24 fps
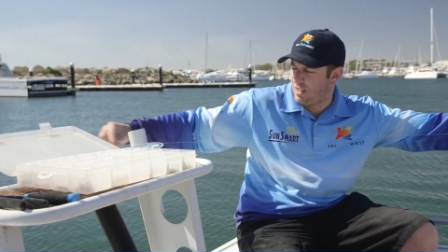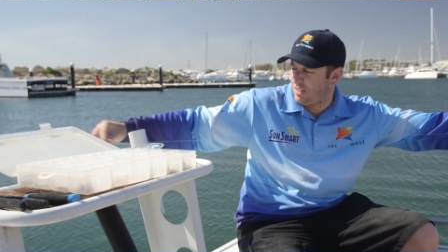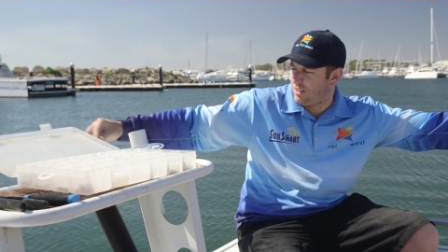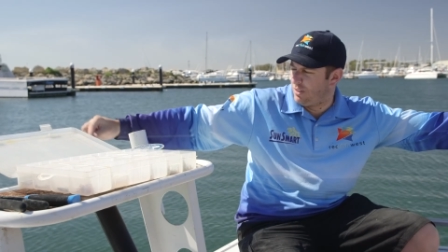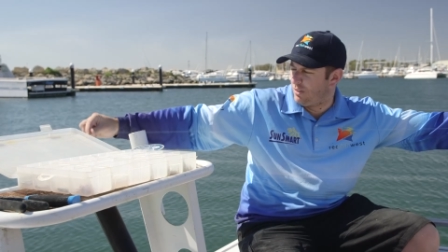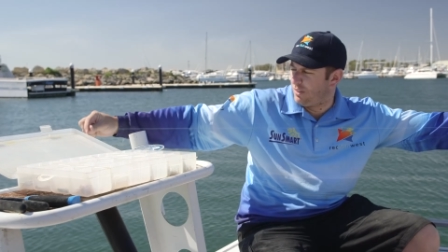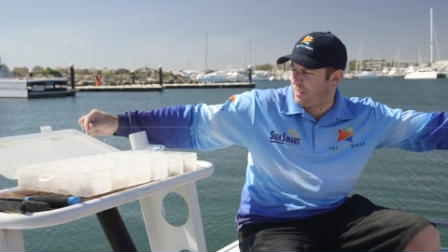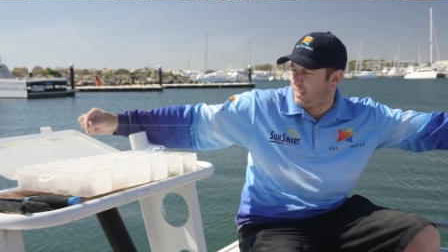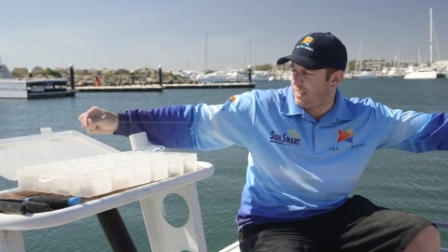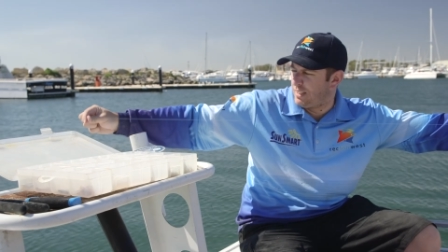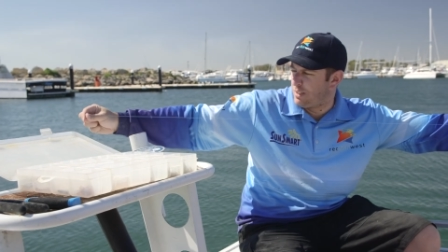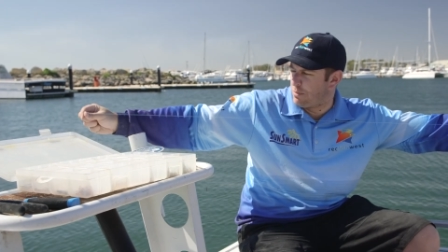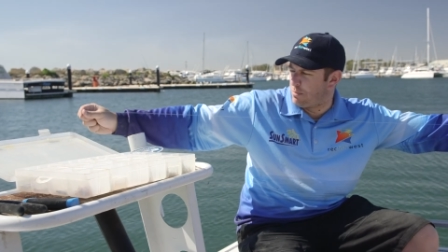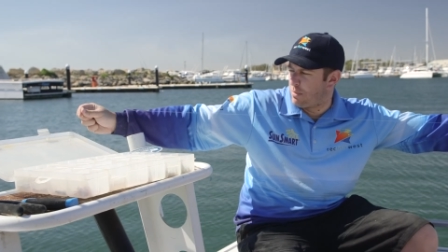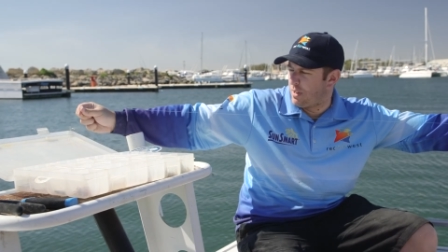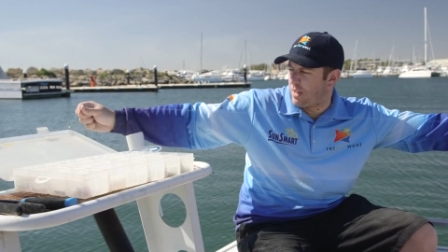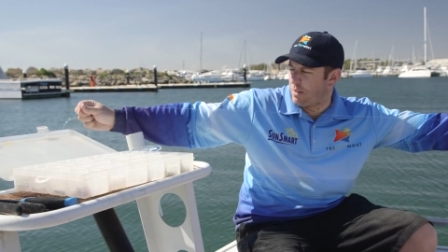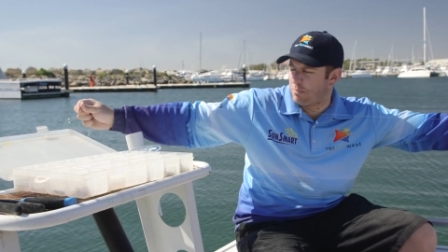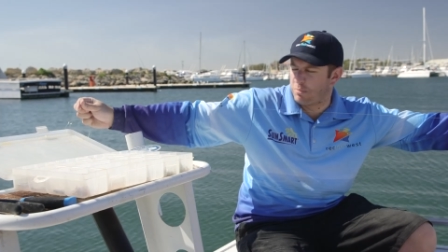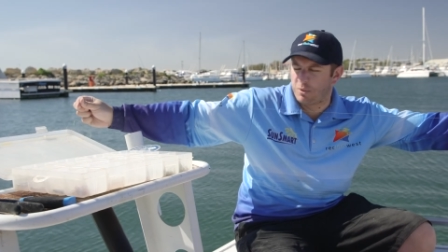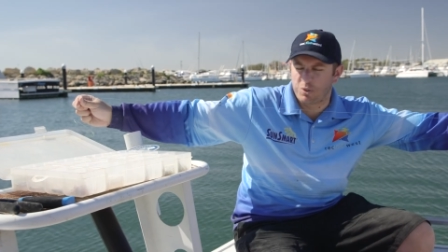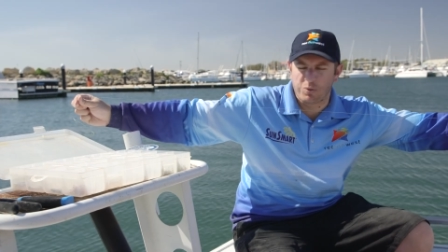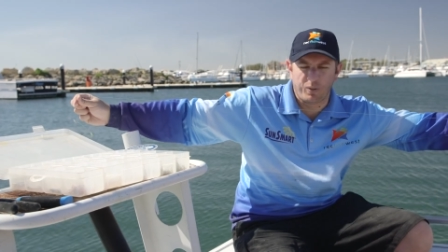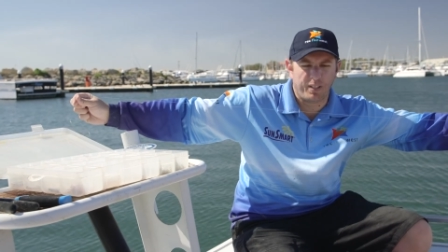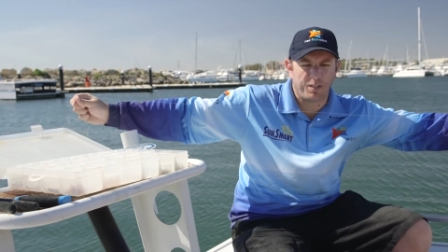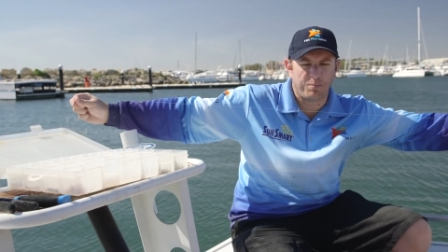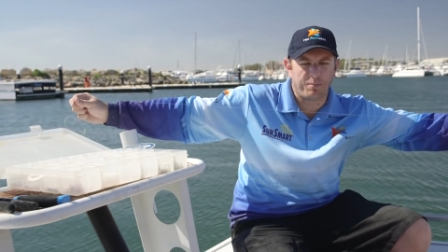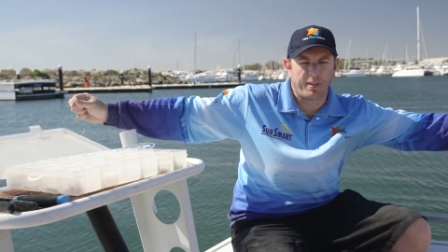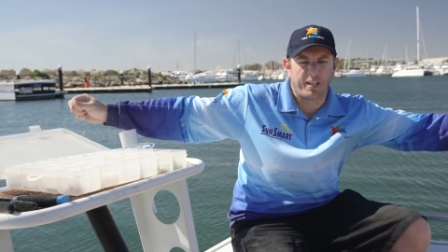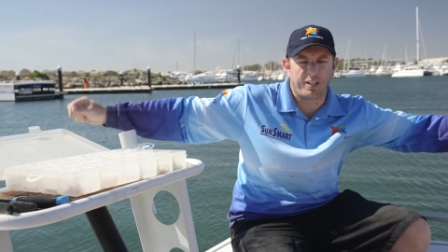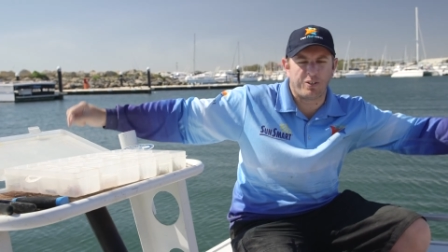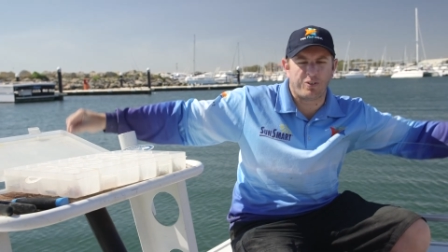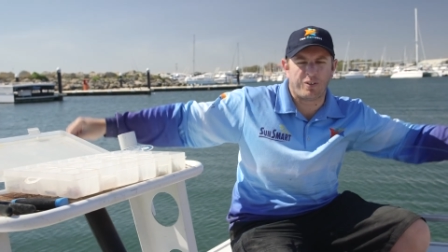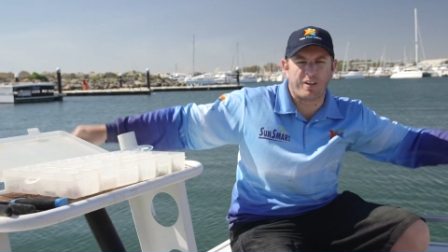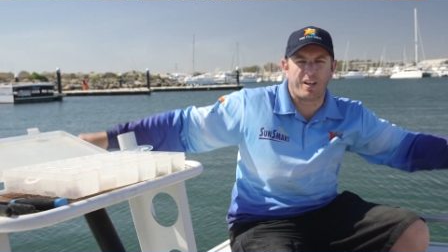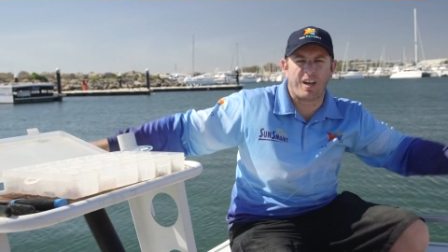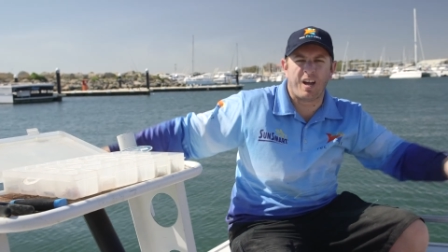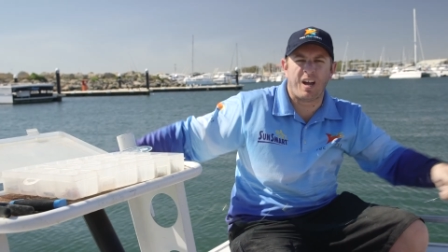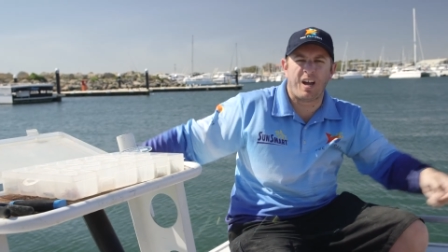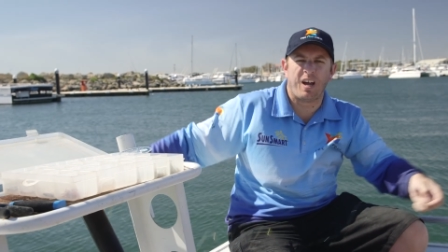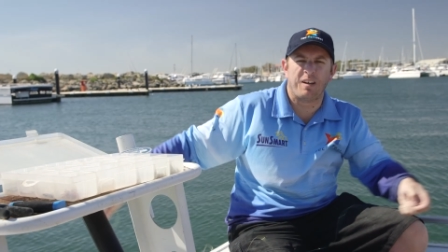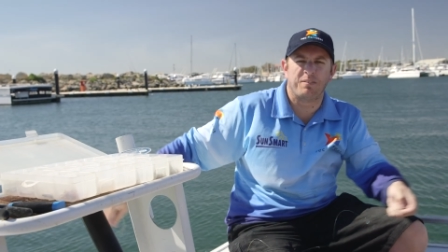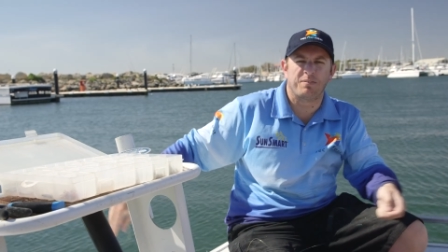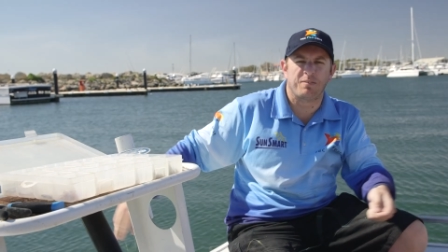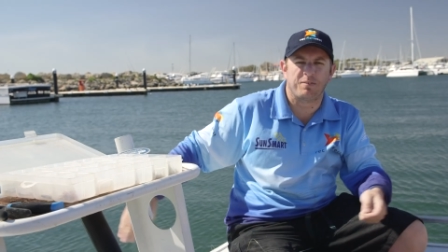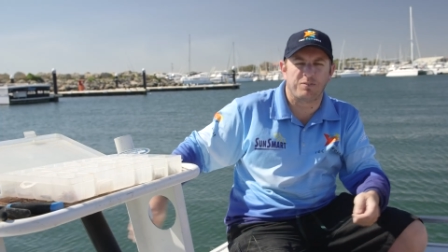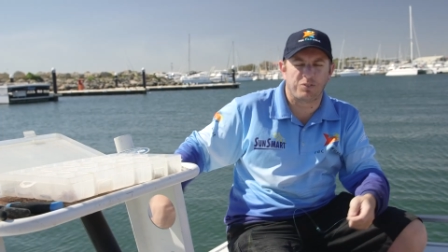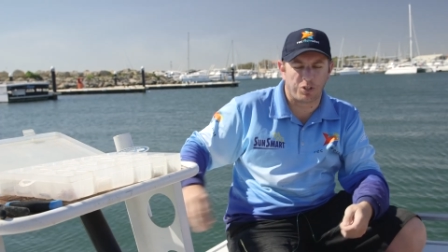You'll need about between 1.5
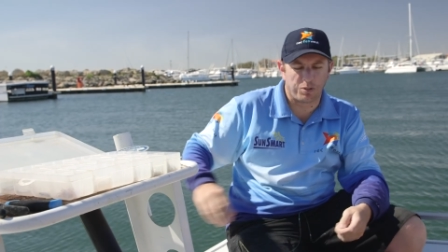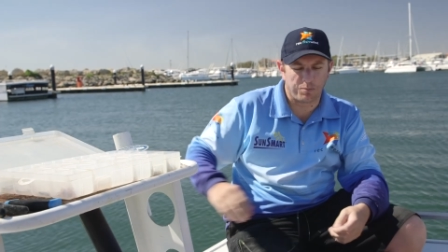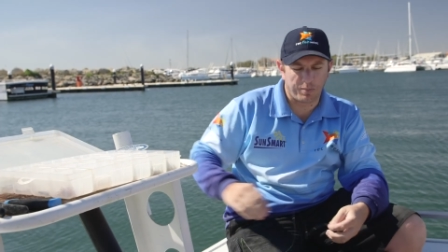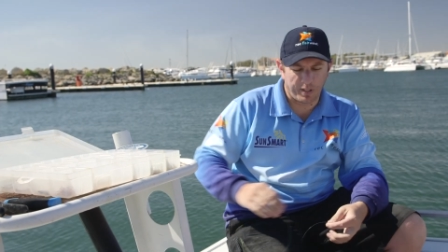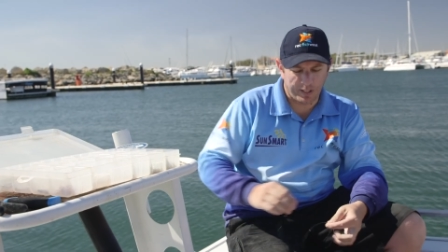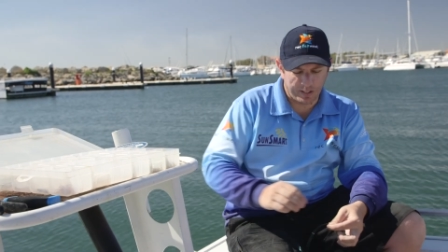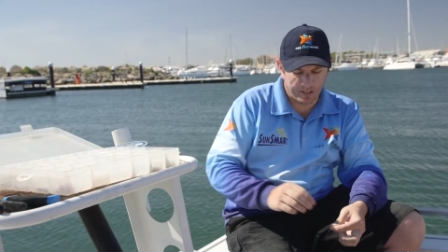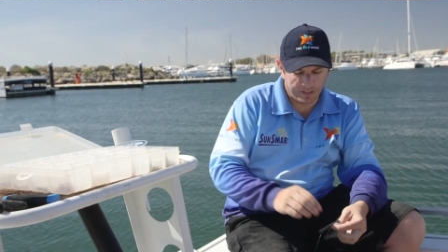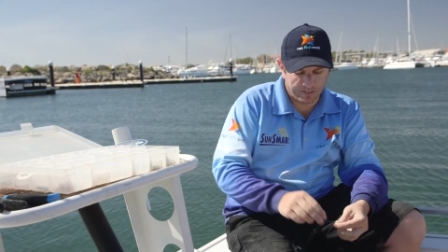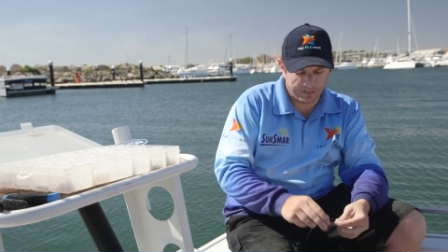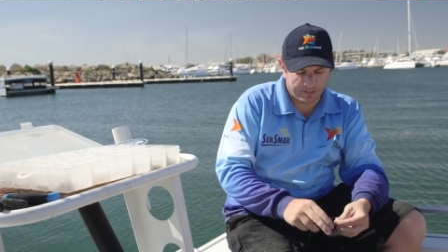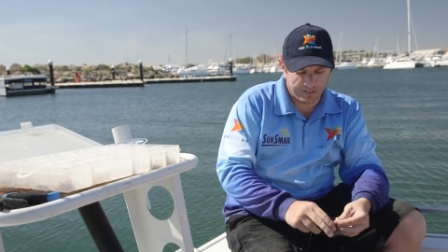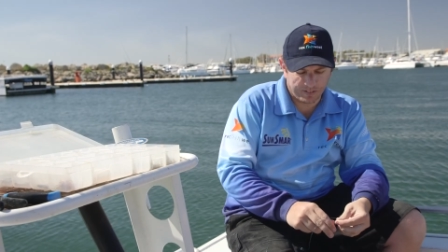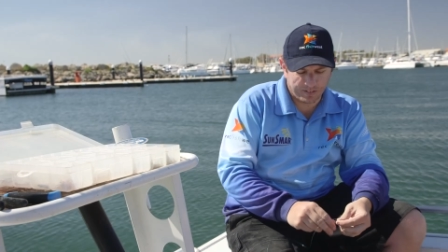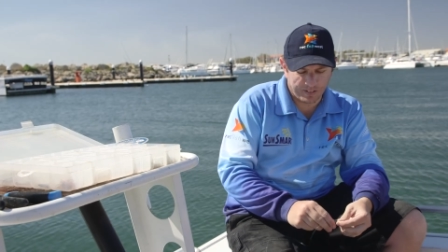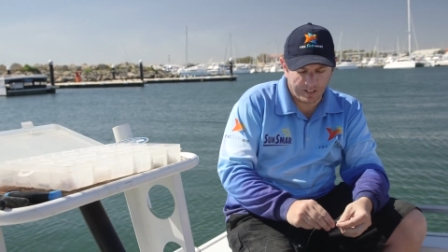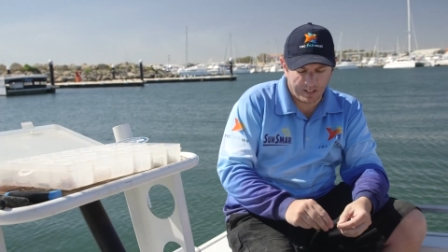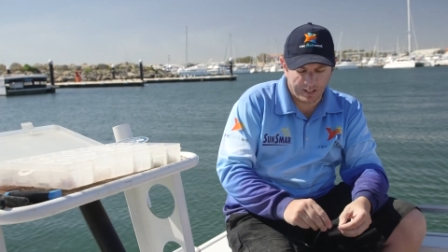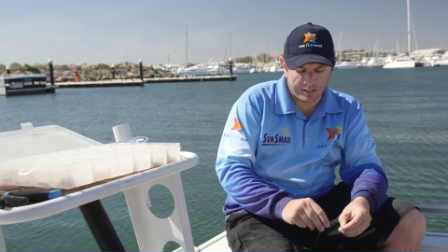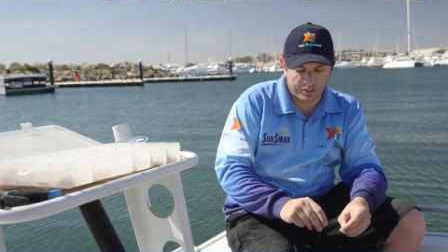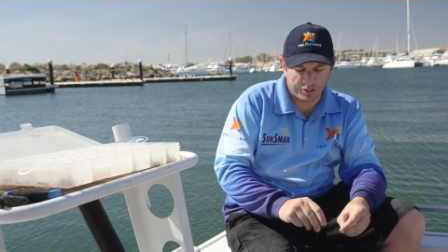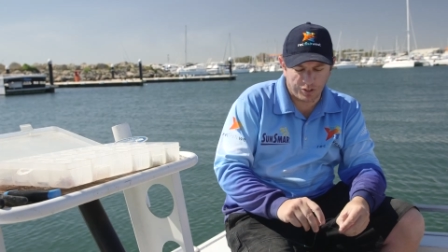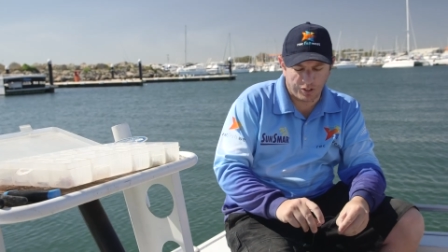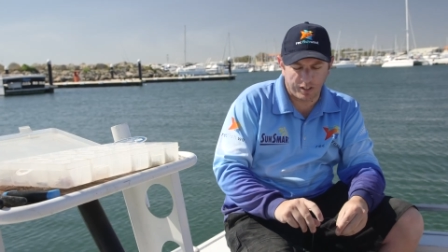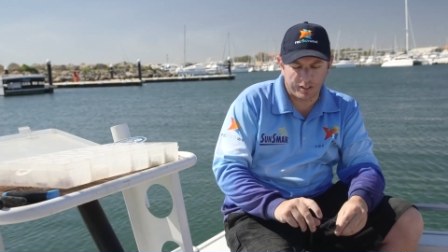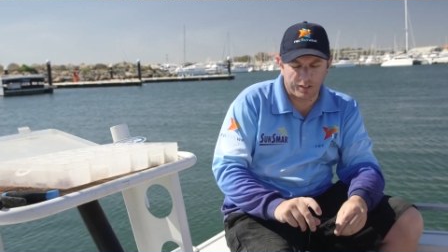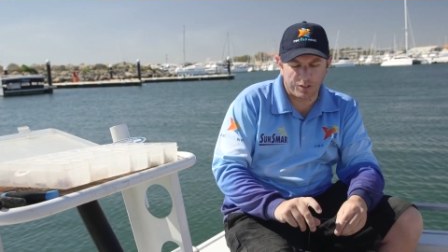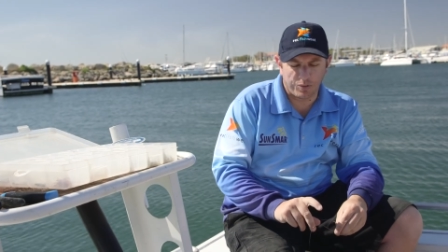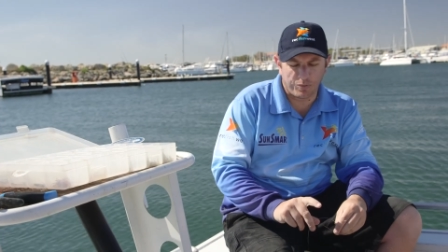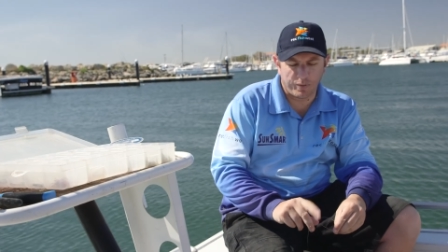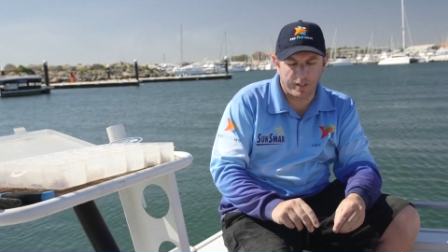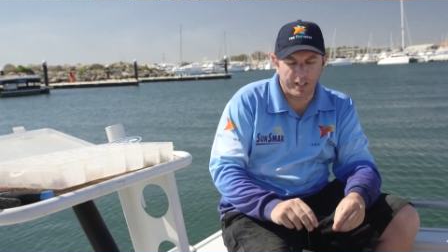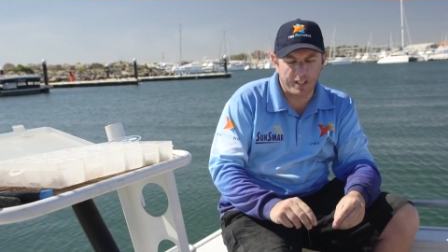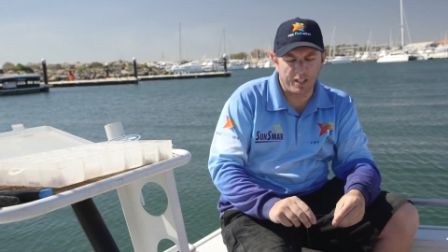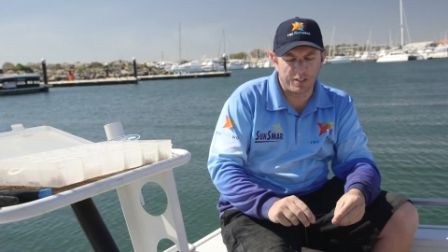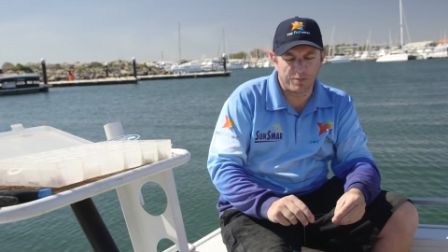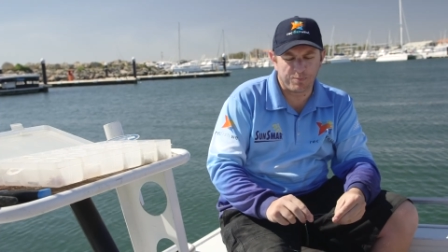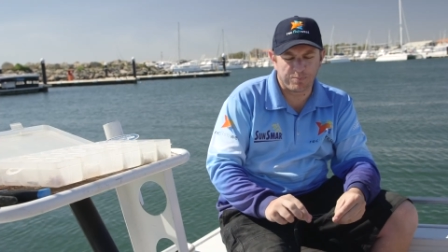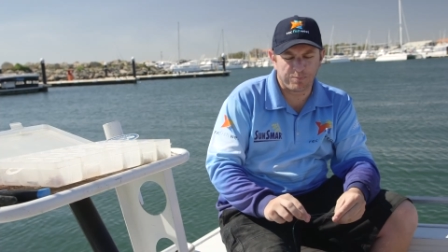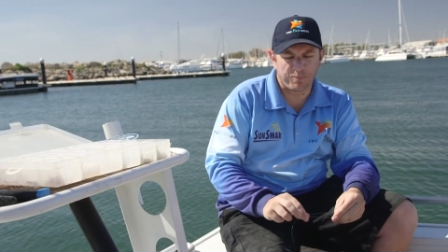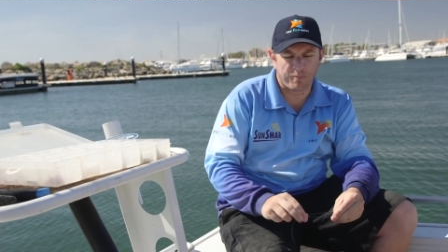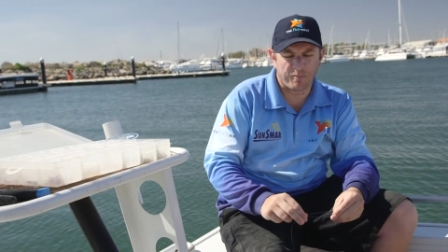metres and 2 metres to start tying the rig.